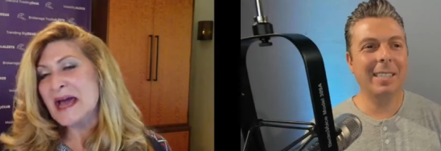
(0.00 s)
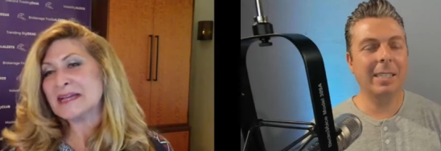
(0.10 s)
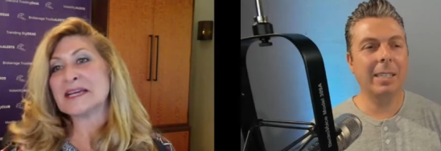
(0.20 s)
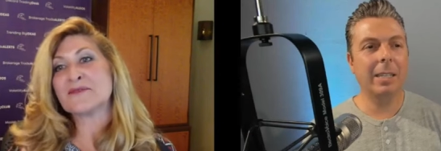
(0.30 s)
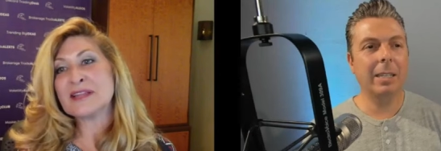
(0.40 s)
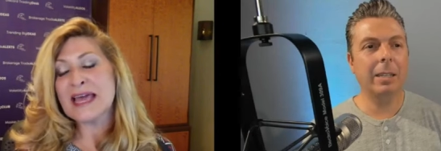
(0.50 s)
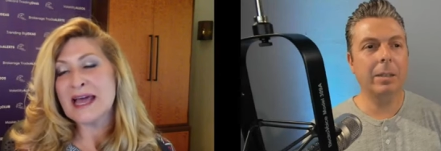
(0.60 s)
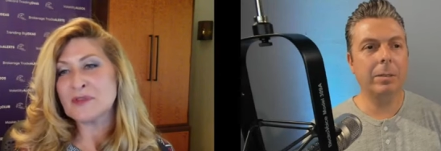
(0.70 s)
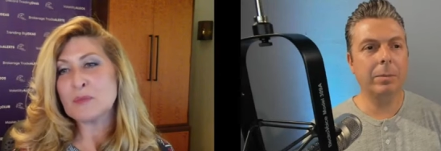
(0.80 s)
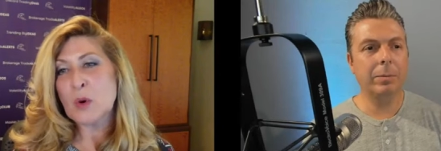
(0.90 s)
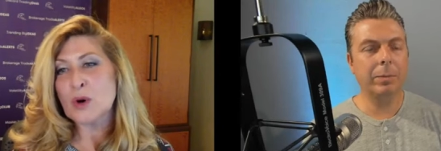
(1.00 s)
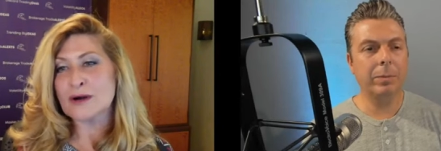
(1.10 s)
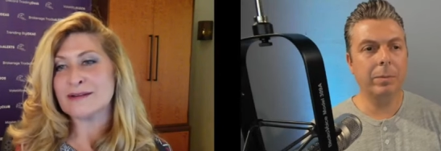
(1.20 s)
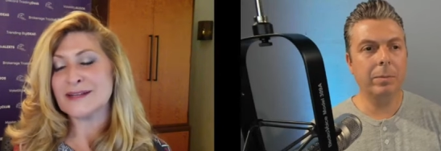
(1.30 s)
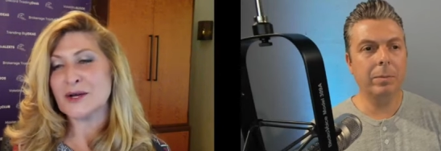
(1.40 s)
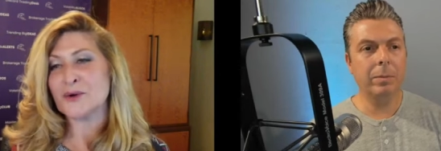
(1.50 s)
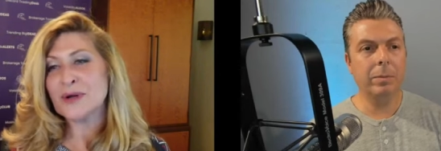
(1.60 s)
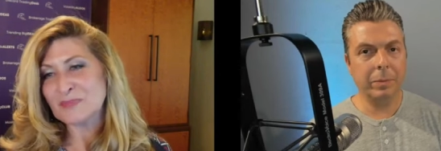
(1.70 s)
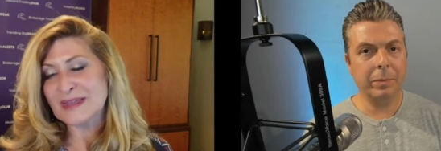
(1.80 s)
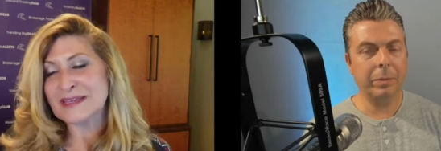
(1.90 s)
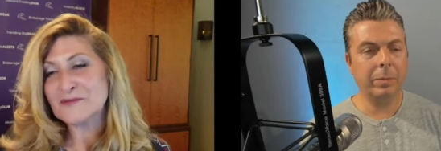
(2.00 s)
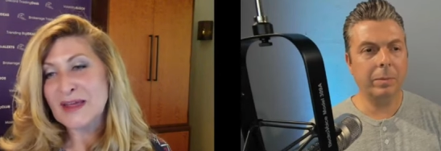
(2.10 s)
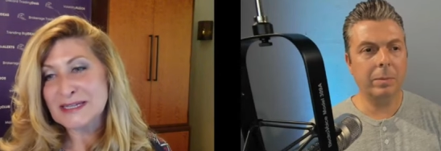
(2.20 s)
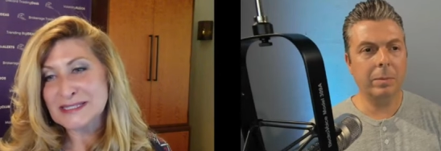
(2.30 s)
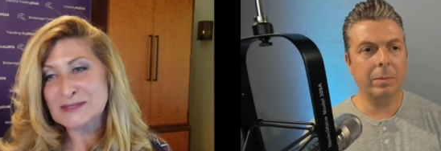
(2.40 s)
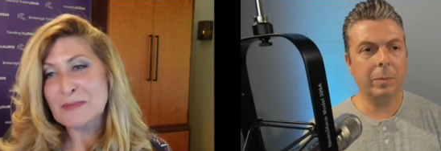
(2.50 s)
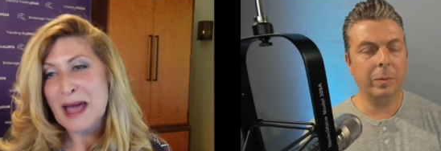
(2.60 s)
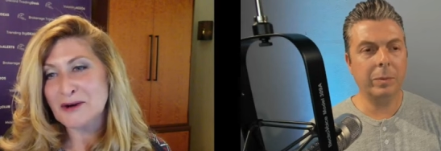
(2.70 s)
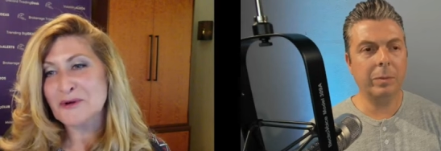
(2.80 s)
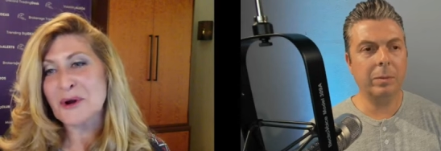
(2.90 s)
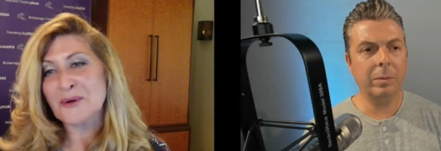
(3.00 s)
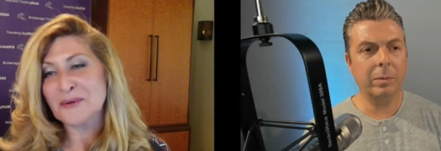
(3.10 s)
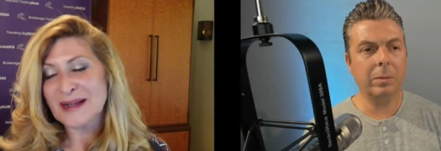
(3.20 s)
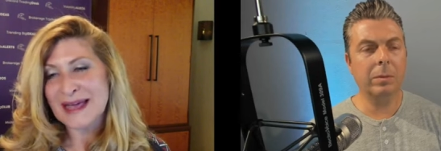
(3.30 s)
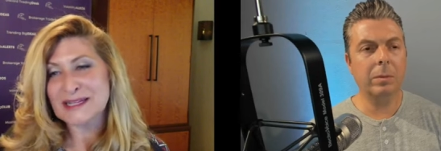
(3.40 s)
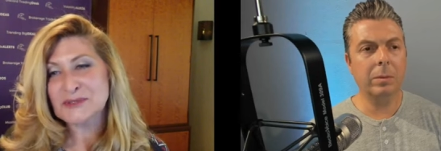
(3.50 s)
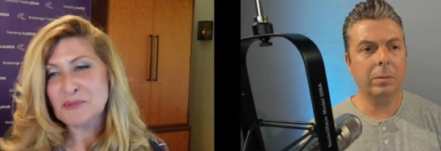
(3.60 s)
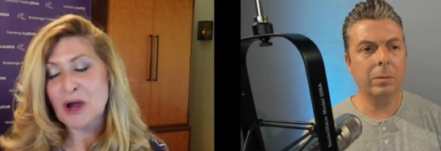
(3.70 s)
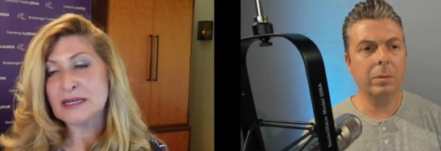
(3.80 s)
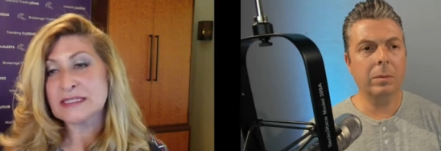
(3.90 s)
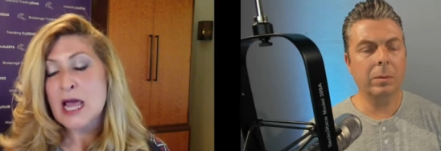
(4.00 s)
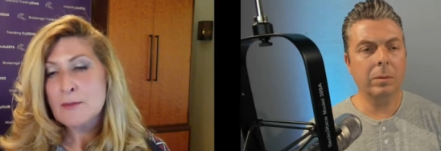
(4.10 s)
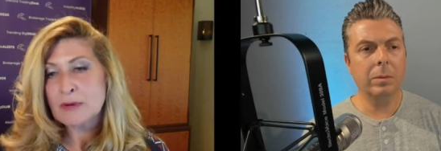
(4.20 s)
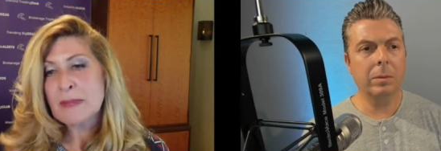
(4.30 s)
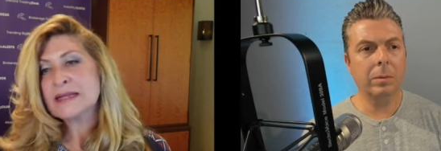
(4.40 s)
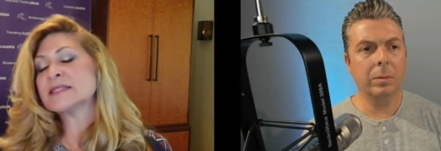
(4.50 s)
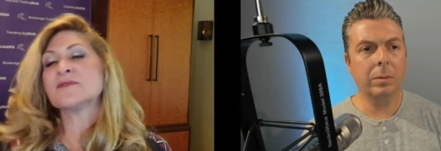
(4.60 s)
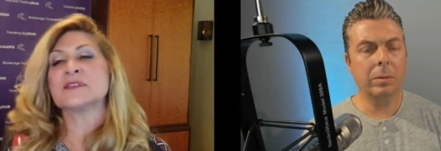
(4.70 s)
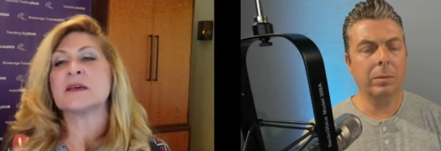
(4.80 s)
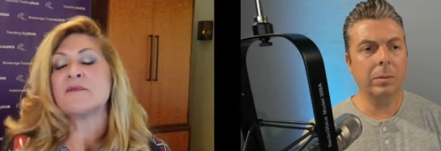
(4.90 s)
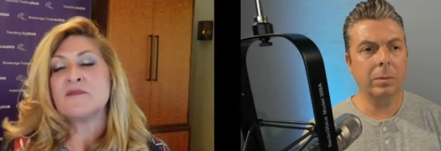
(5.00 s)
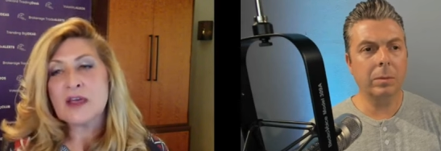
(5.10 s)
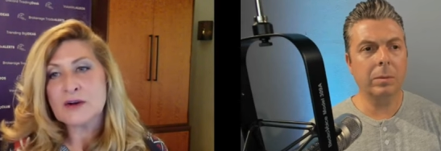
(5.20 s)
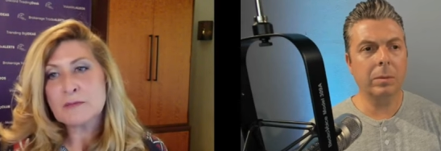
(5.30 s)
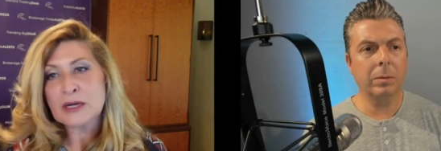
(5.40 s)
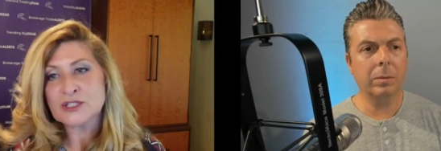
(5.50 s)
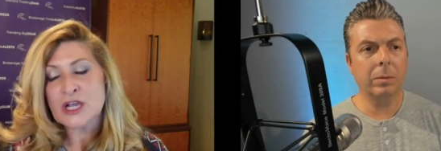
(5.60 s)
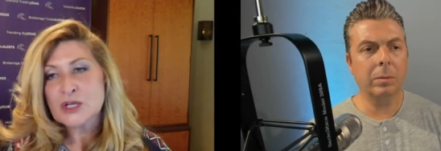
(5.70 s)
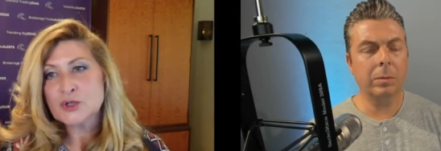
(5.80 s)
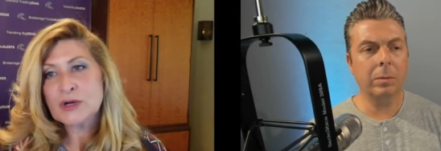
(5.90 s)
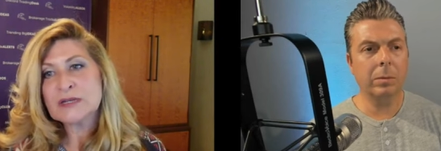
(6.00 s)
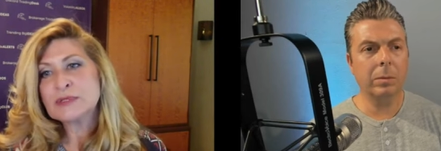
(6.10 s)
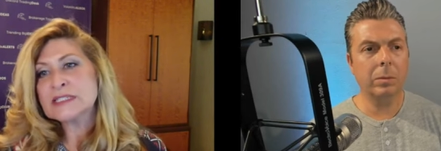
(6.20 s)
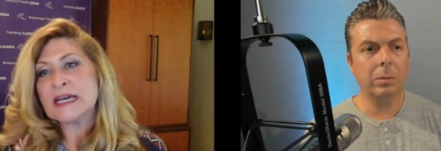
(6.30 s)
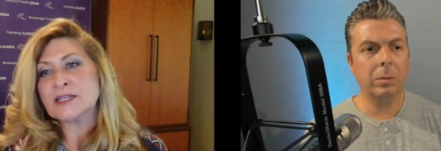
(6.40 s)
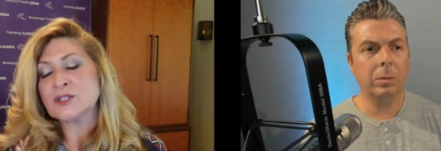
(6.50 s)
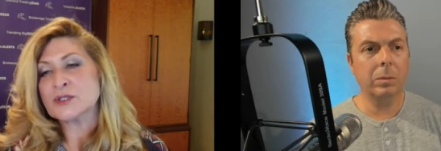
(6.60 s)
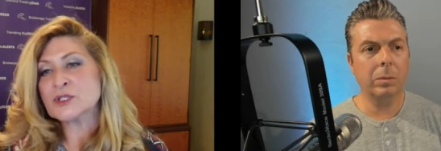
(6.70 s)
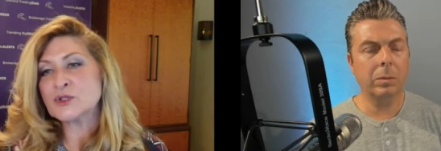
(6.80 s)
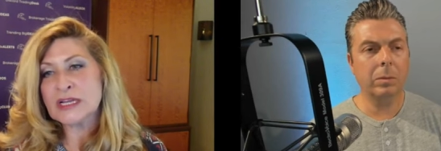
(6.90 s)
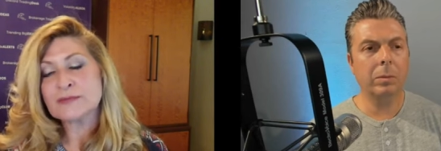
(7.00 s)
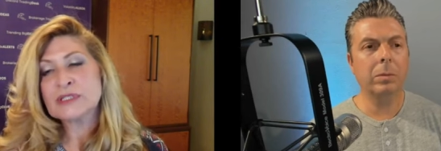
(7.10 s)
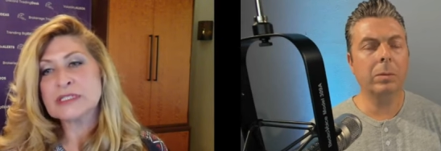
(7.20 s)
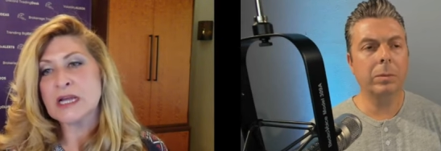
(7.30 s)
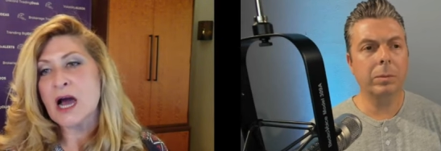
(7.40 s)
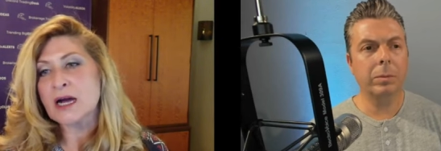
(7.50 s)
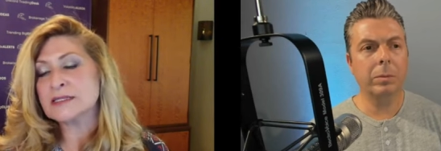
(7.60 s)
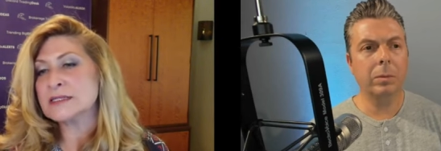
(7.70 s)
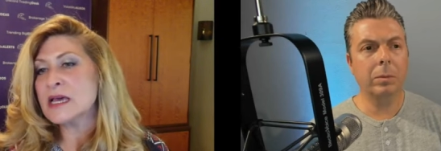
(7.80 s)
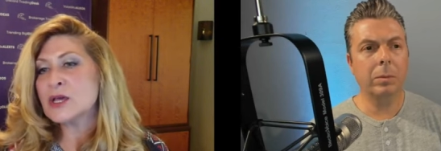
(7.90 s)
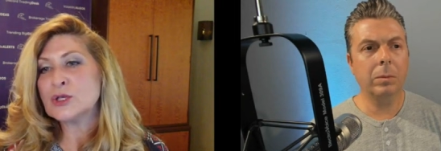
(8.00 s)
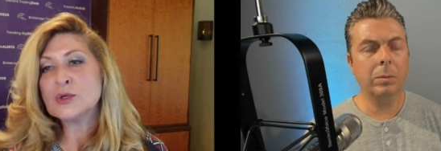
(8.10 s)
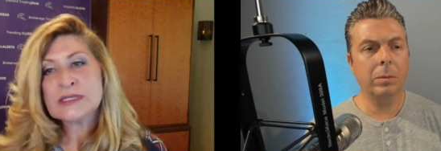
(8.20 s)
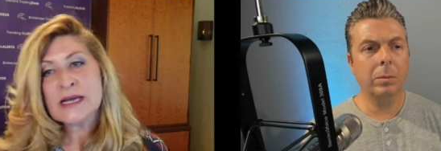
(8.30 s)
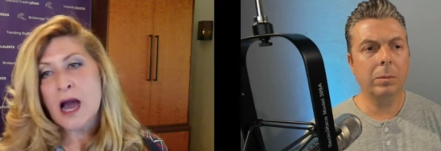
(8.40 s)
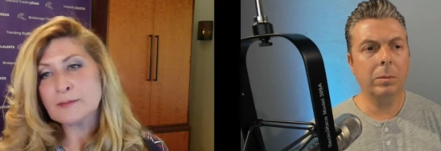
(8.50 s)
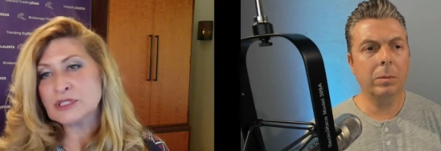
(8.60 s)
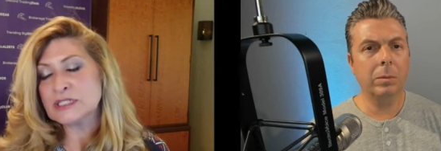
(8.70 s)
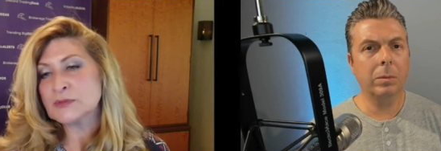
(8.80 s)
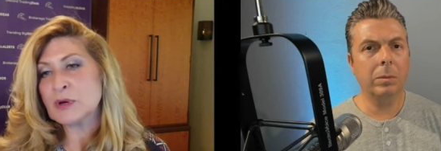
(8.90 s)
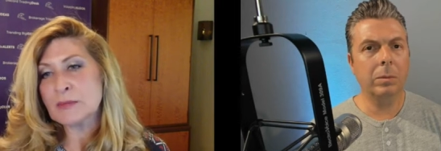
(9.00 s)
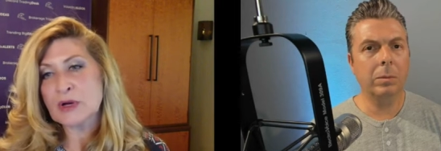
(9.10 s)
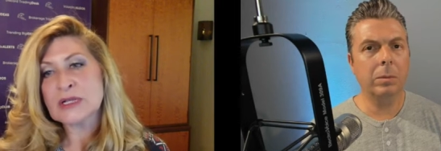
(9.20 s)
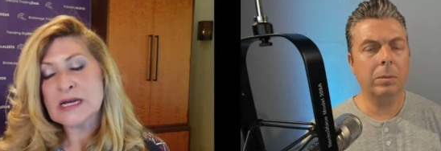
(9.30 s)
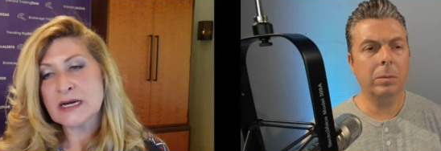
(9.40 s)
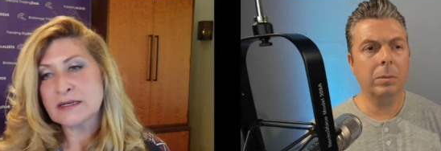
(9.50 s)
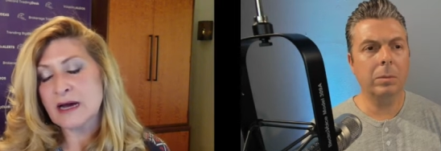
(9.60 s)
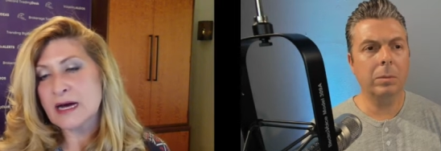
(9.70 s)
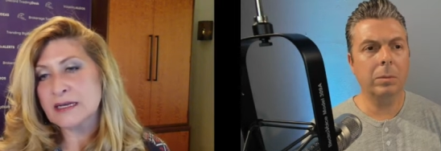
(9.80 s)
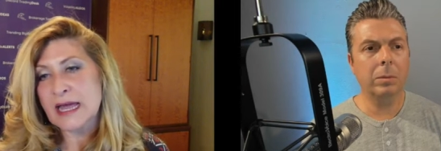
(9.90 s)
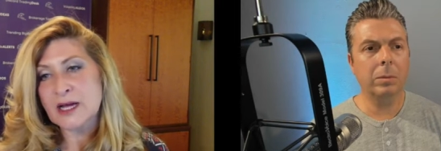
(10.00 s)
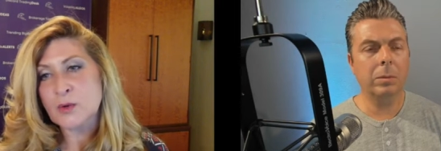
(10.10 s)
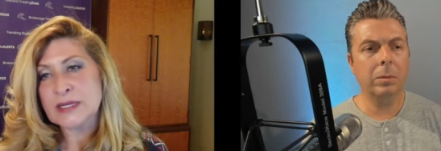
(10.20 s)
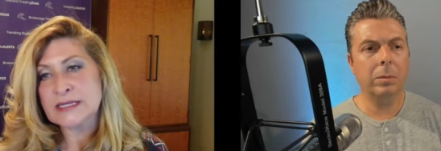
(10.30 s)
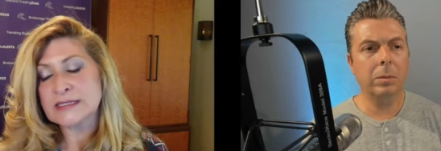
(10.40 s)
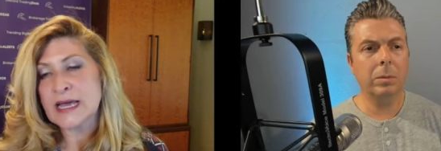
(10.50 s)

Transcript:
Speaker 1: I definitely have the more, you know, advanced macro edge product, but my stuff is very much tradable sectors, tradable stocks, using options primarily on, on equities